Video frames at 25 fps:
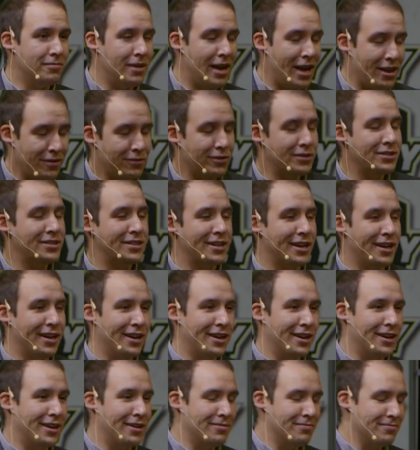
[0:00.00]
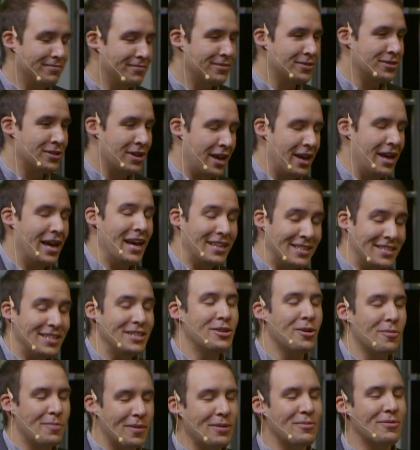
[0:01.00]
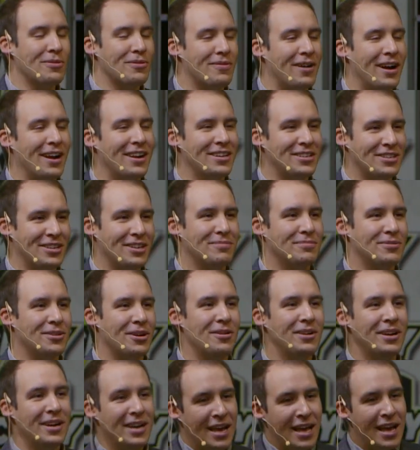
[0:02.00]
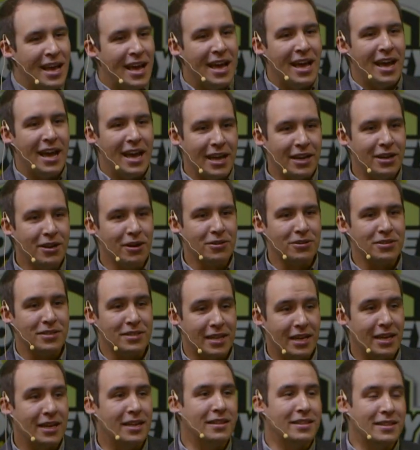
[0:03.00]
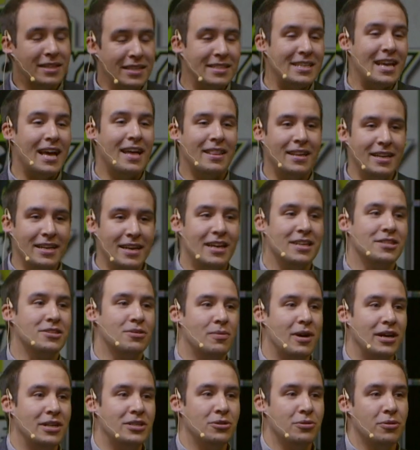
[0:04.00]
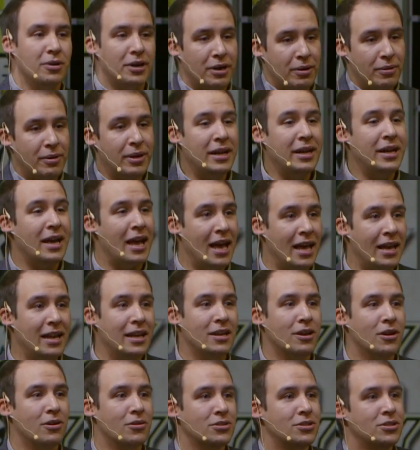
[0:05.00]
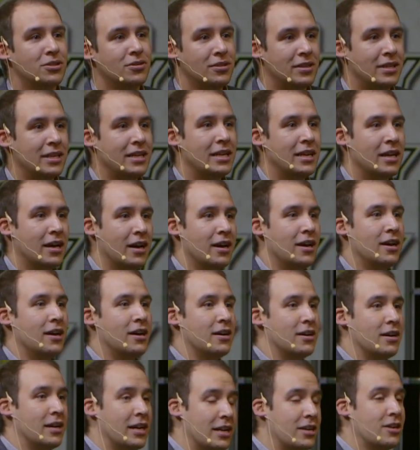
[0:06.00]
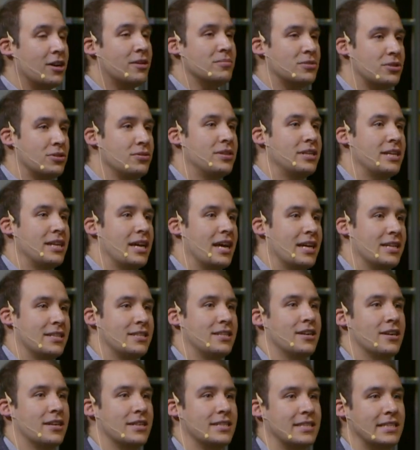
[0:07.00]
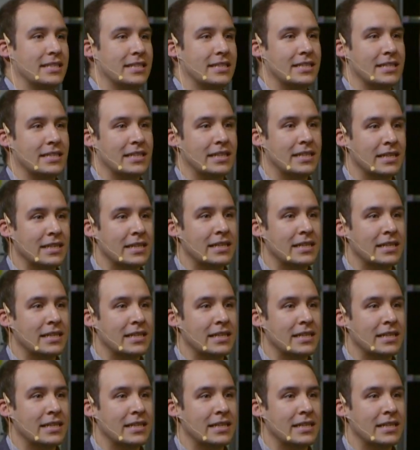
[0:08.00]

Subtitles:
adverse anti-doping rule violation, this athlete has a right to a hearing, and it comes to the SDRCC.